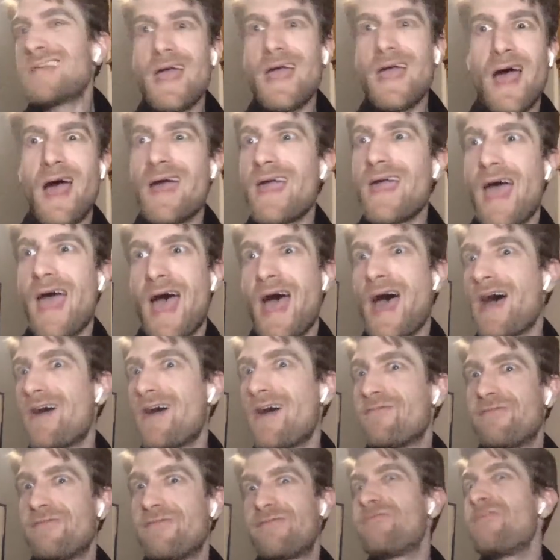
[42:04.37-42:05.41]
I
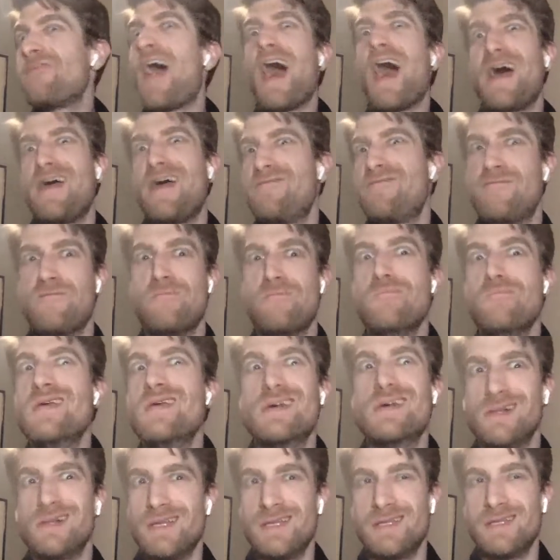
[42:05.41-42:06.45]
have 5
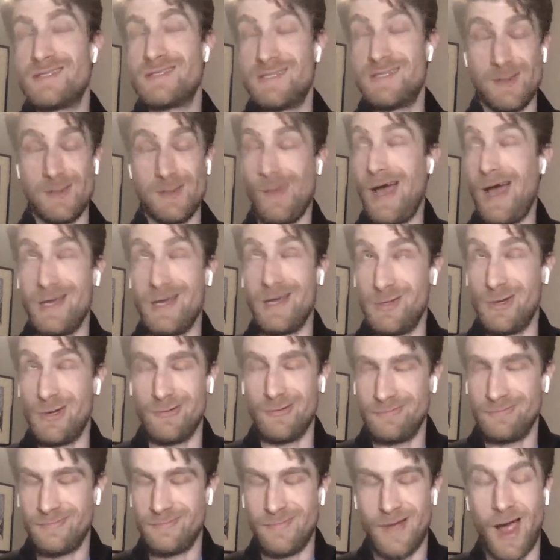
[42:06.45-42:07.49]
million Steem. I
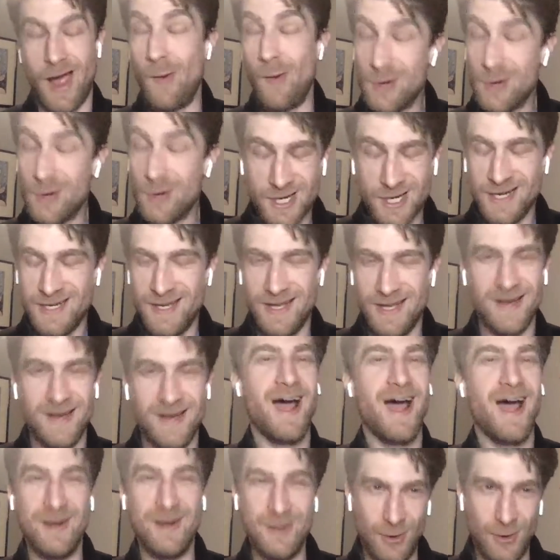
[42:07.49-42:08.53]
don't. I wish I did.
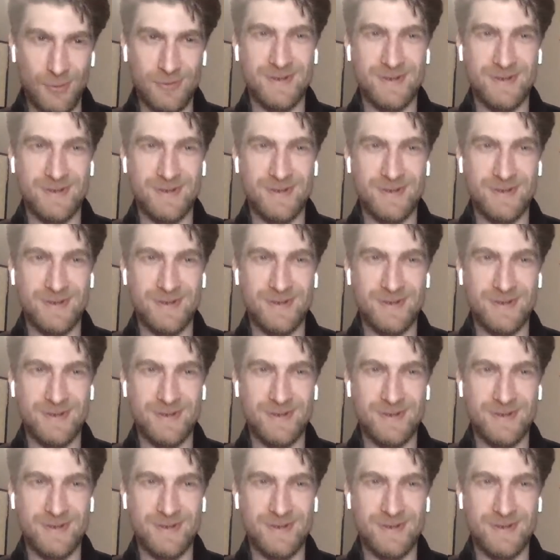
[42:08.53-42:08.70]
I don't.